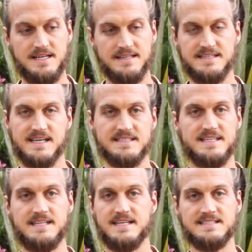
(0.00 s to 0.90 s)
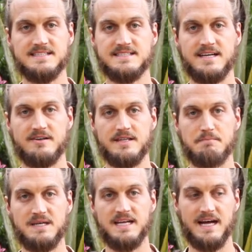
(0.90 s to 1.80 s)
that doesn't necessarily
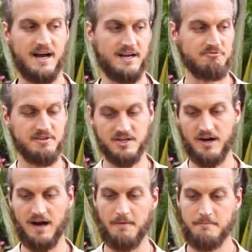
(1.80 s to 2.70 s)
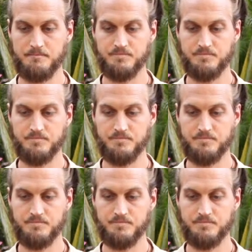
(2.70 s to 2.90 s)
mean I got to figure out